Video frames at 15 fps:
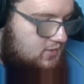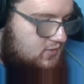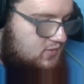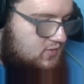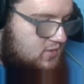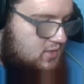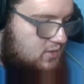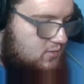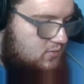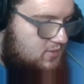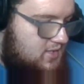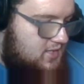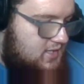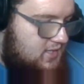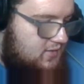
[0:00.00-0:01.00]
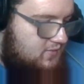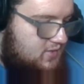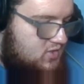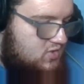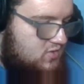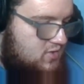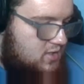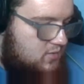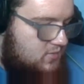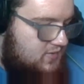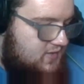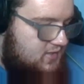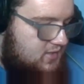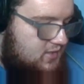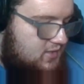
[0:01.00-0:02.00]
So uh, let's start
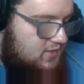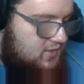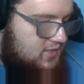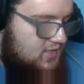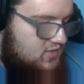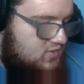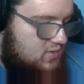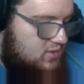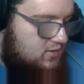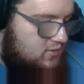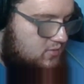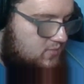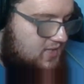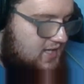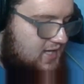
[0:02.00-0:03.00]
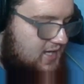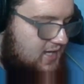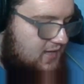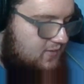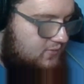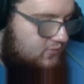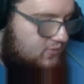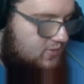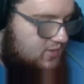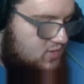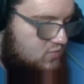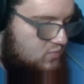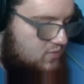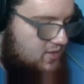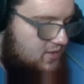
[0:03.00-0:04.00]
with the, the next article we have
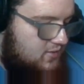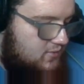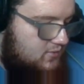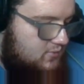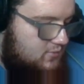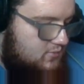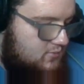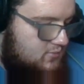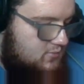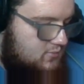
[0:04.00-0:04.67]
as well.